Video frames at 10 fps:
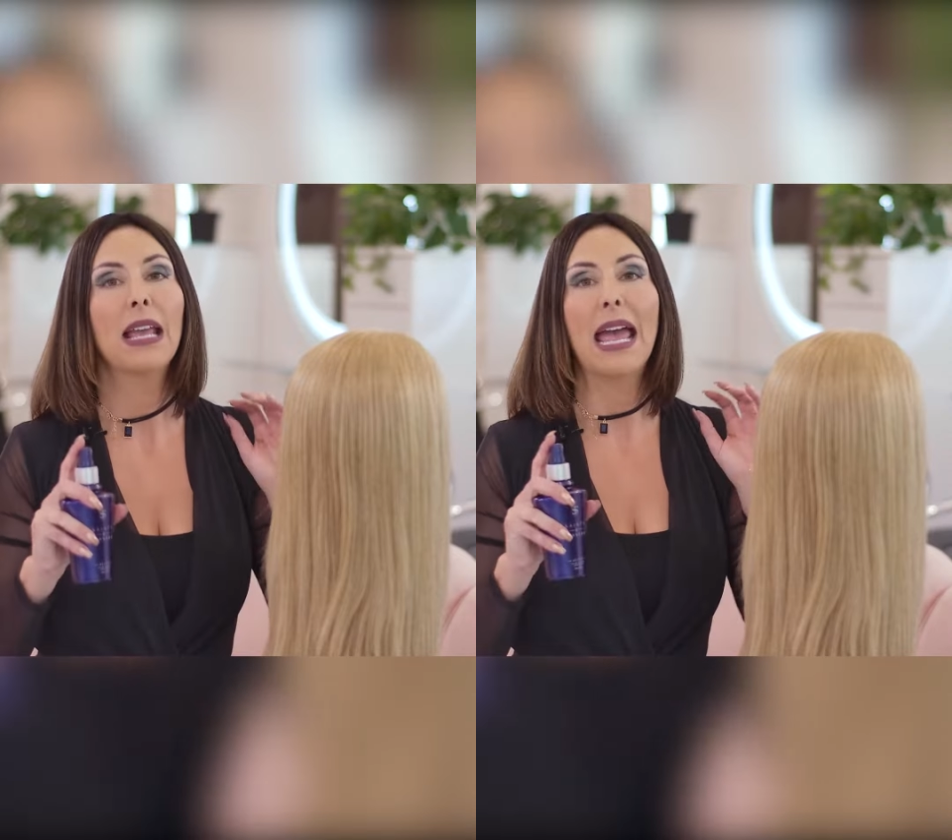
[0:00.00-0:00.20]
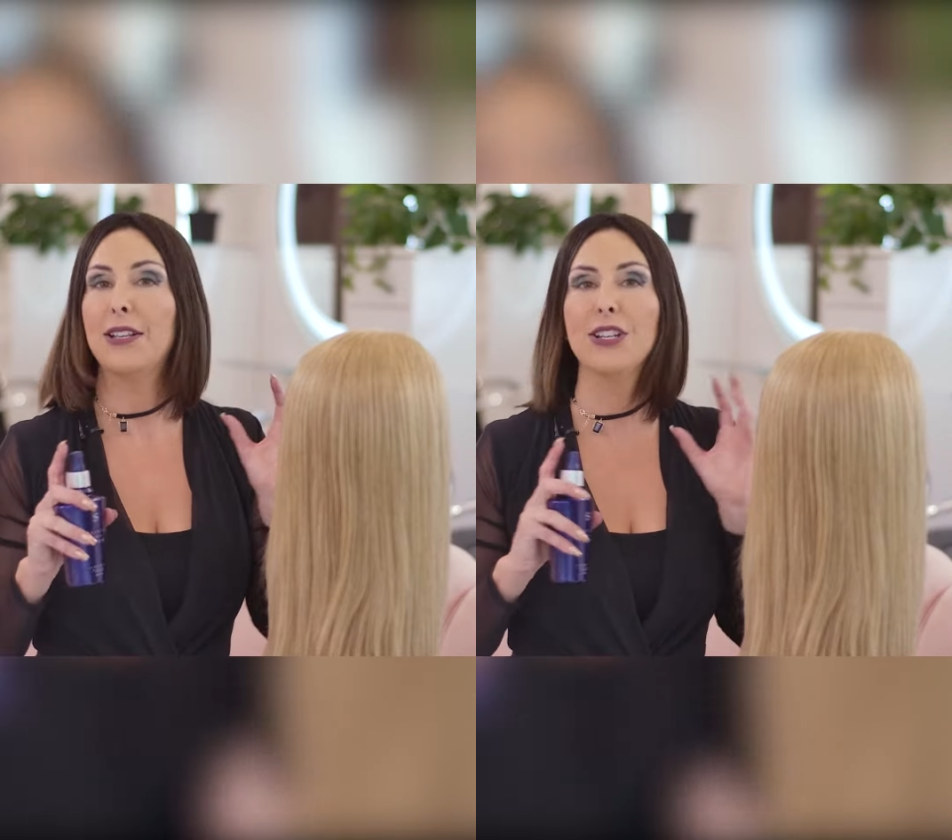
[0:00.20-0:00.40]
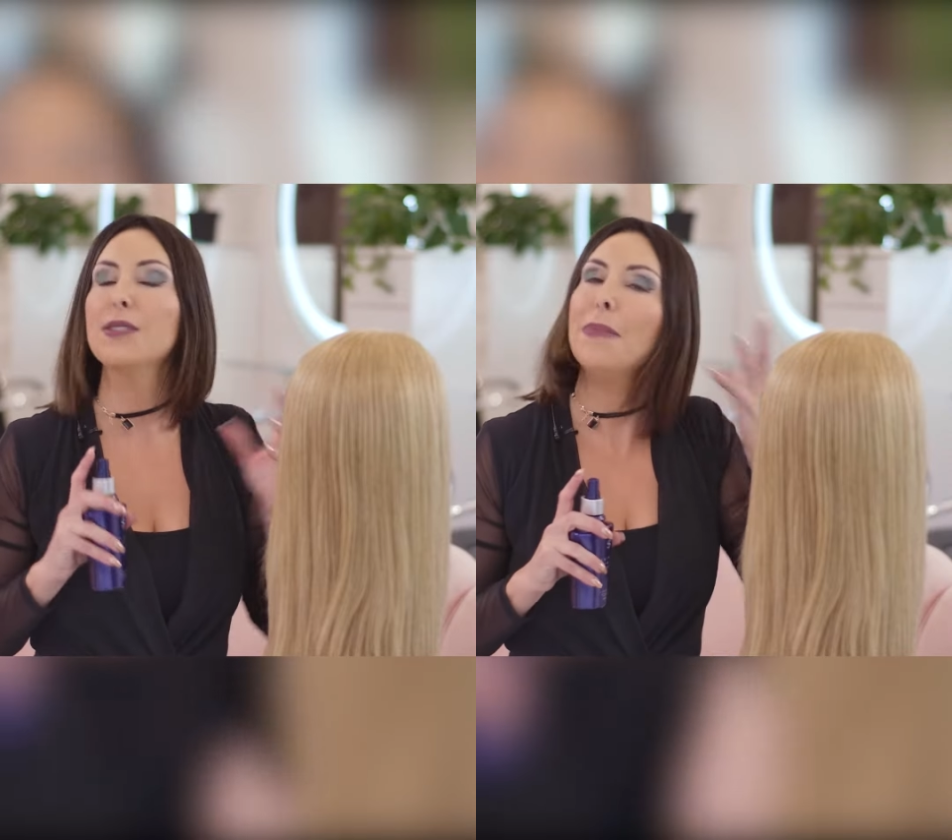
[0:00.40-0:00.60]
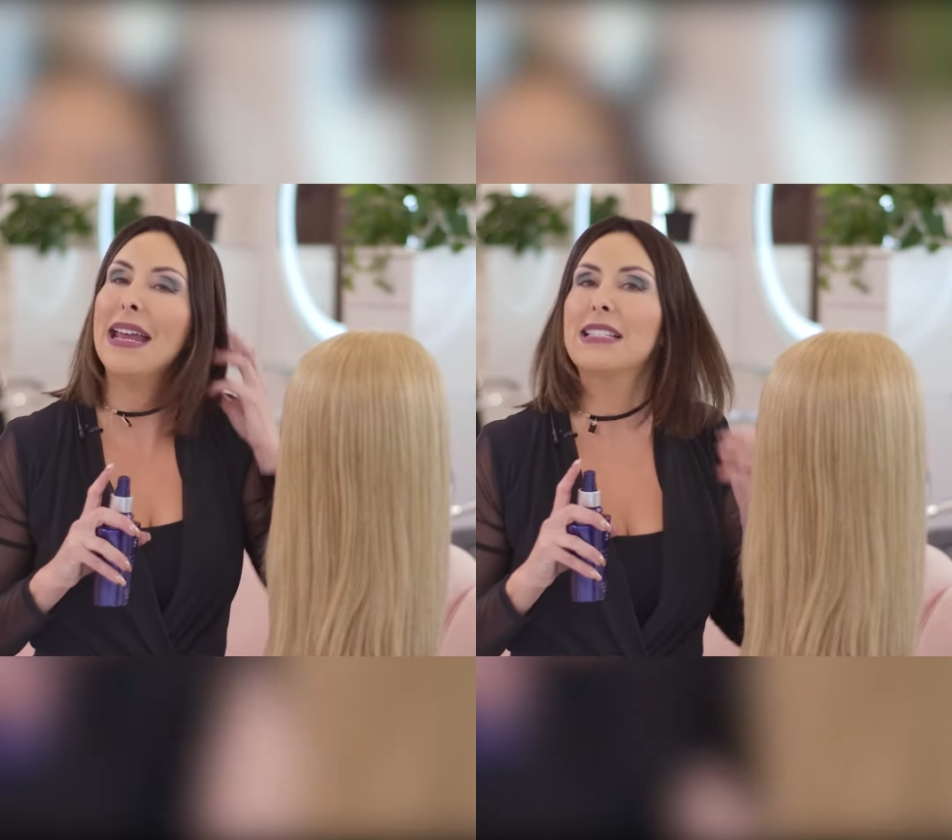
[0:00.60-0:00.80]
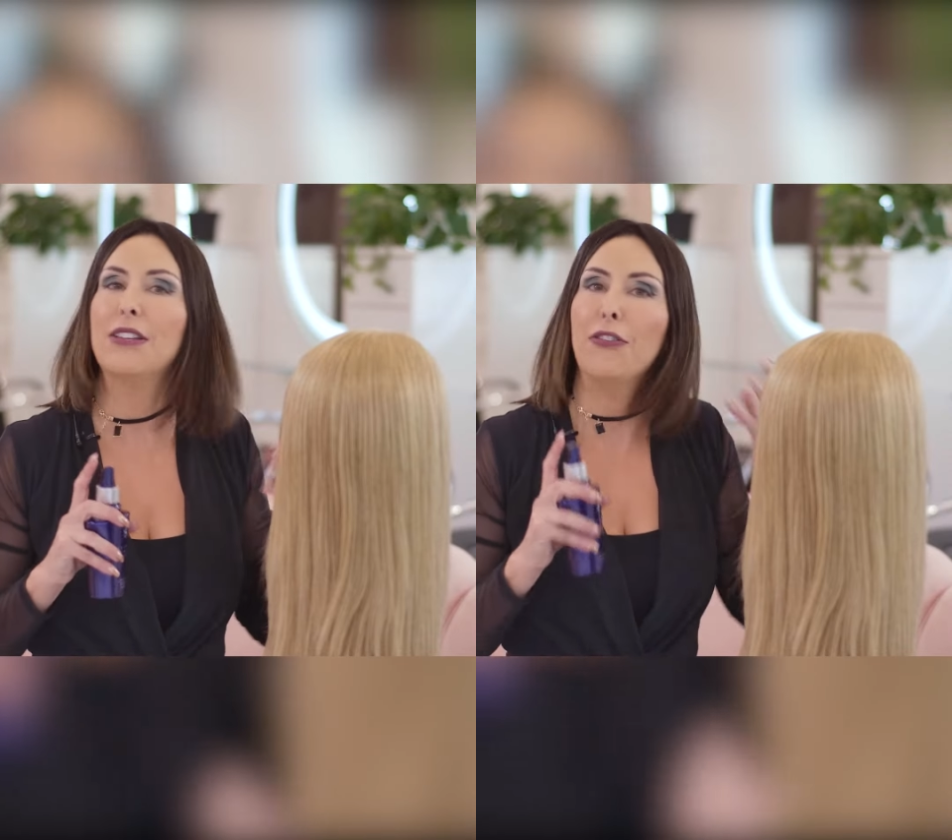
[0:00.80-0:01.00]
It just
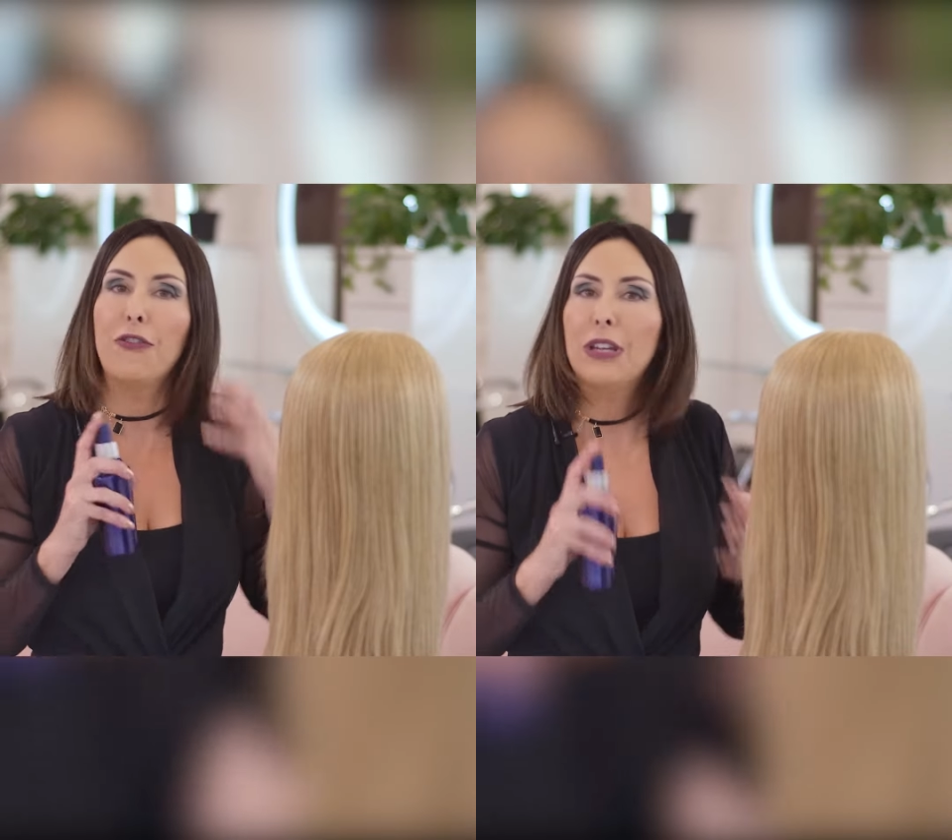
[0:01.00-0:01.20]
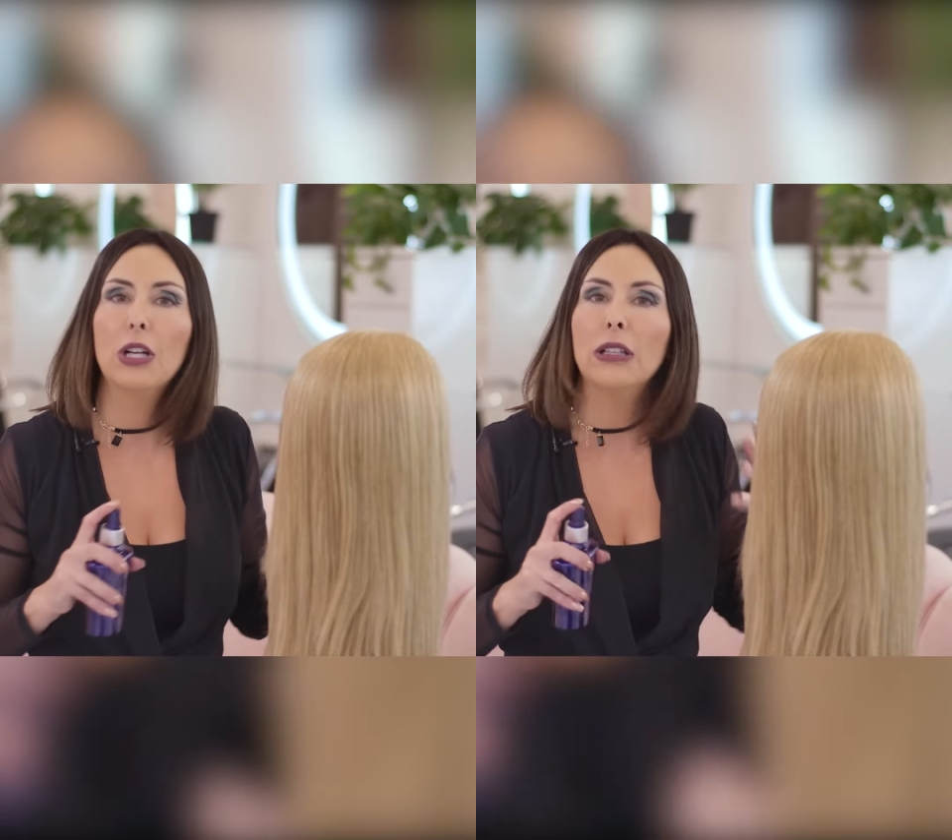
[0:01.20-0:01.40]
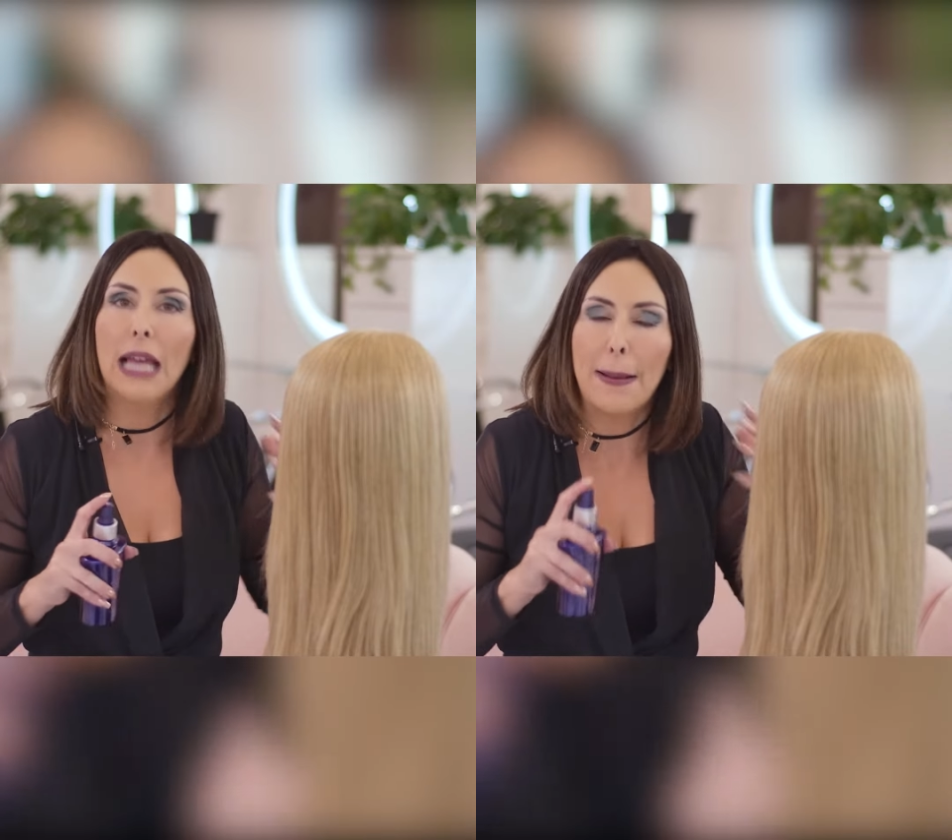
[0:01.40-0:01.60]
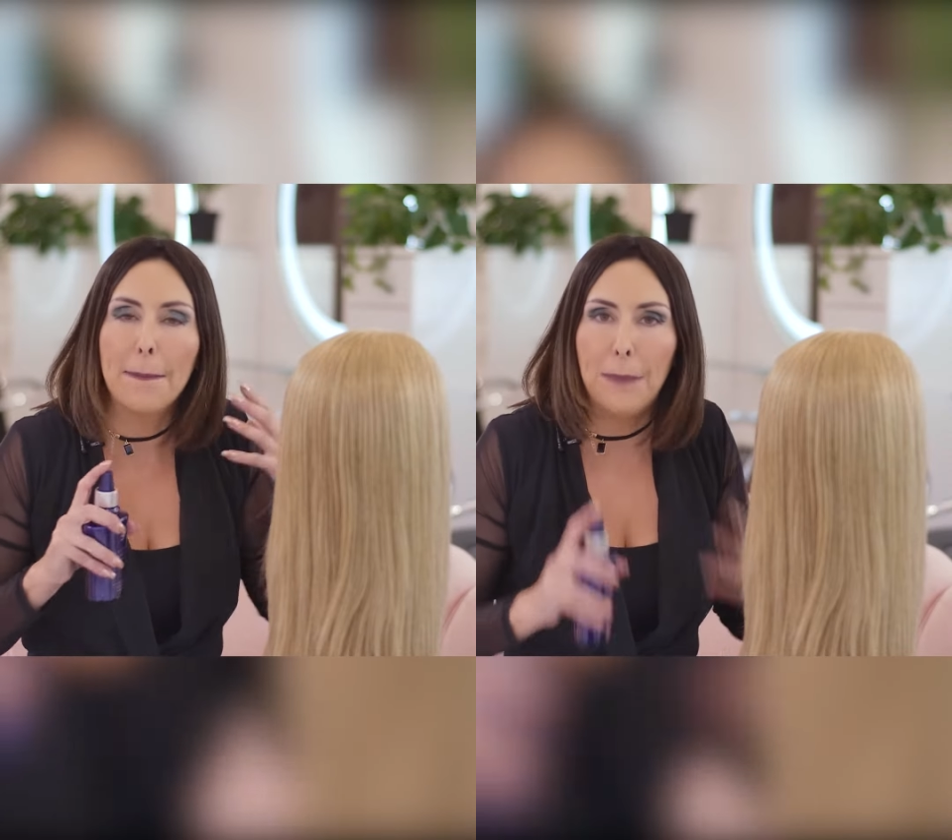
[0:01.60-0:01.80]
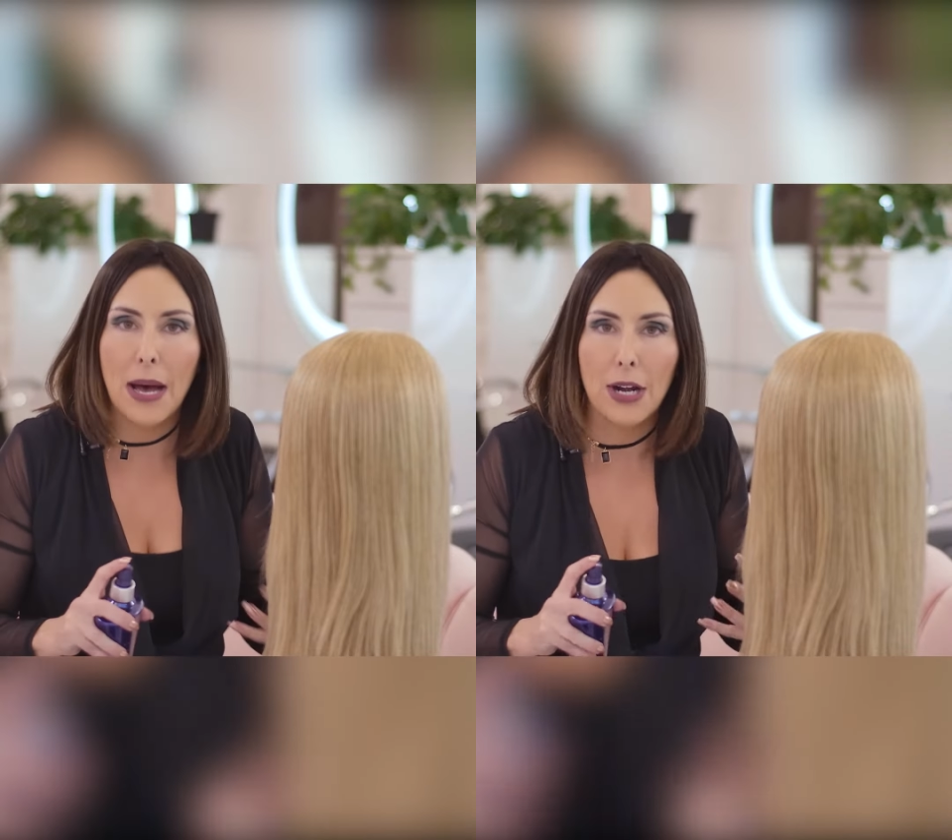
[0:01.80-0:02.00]
makes it feel
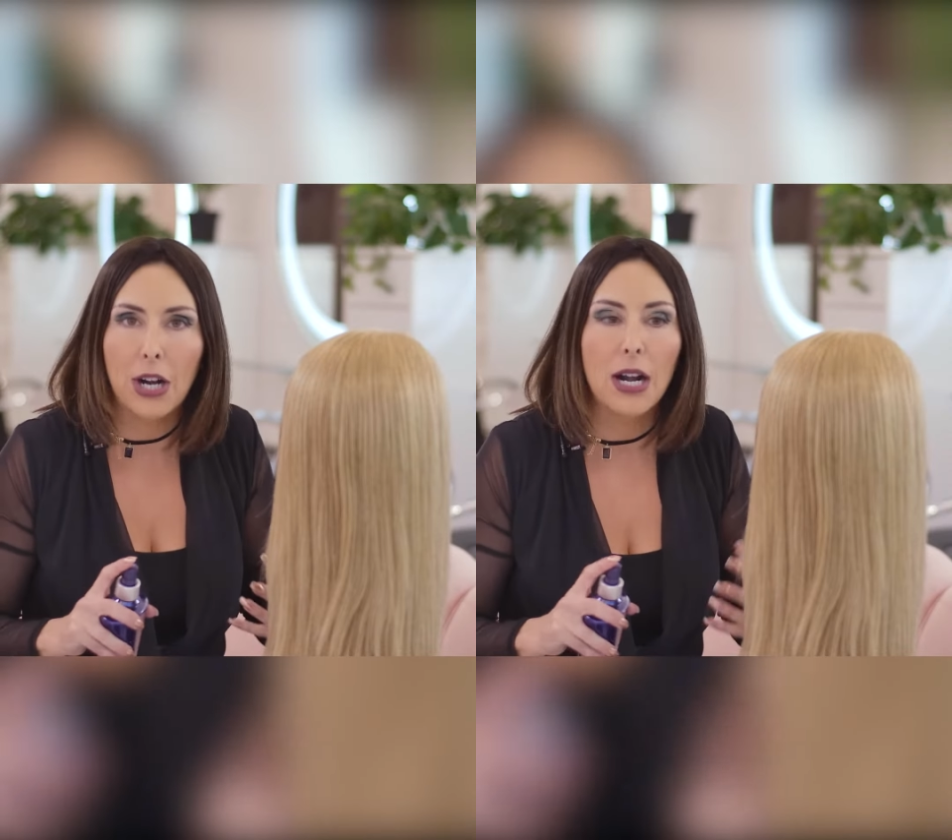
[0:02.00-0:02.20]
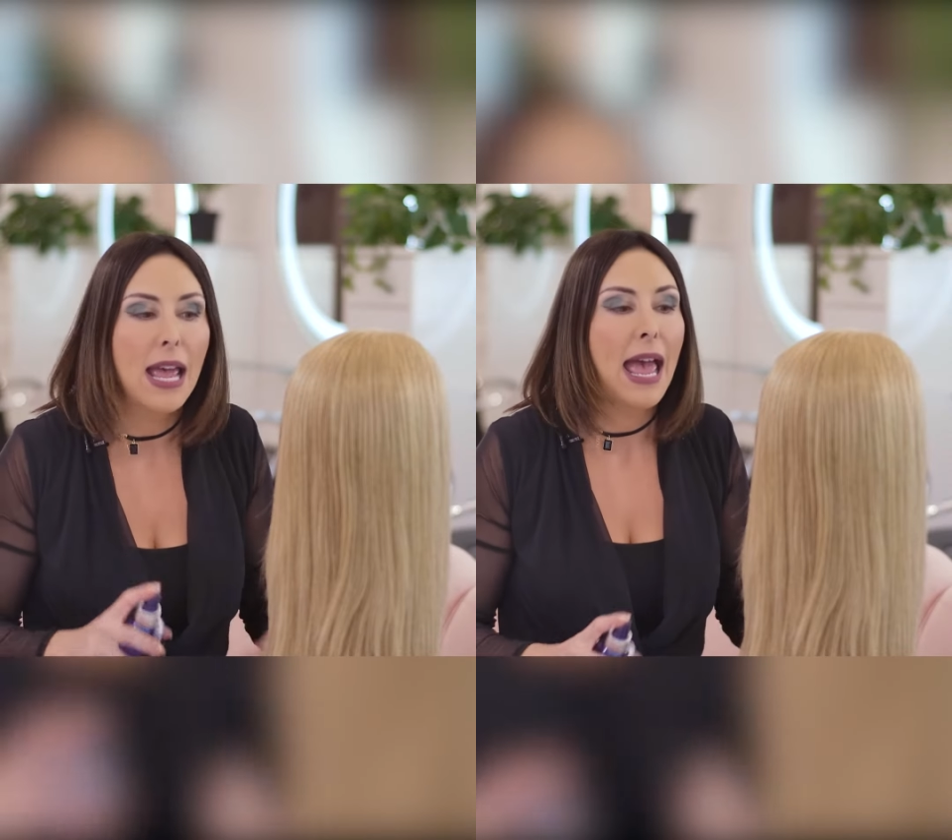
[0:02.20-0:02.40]
like butter.